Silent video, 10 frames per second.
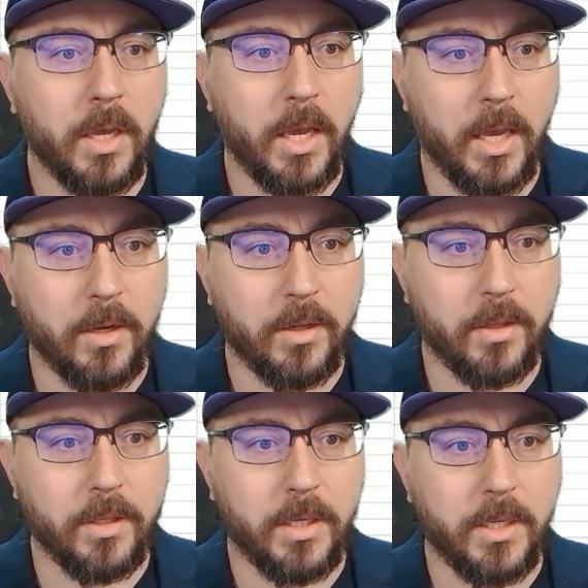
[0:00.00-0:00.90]
and
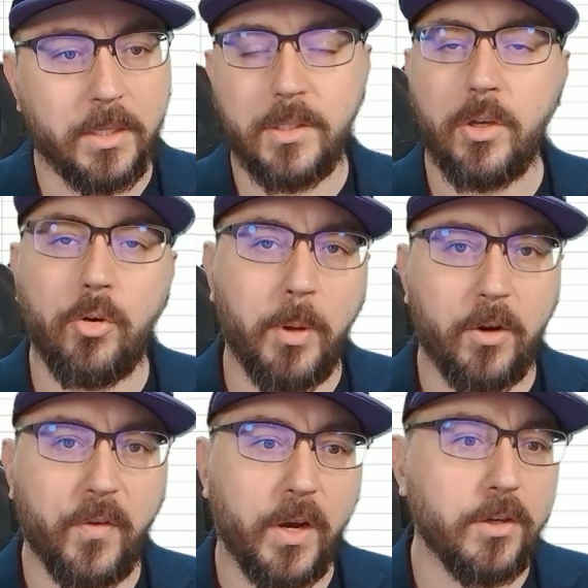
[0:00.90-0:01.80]
the skill
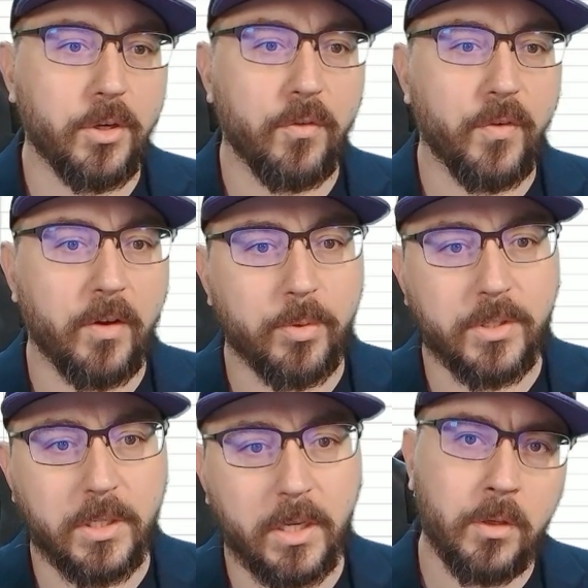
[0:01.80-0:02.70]
modifier is
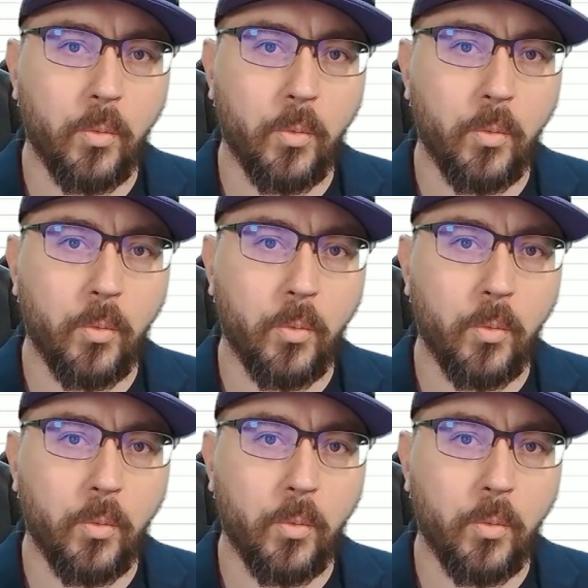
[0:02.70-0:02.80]
35%,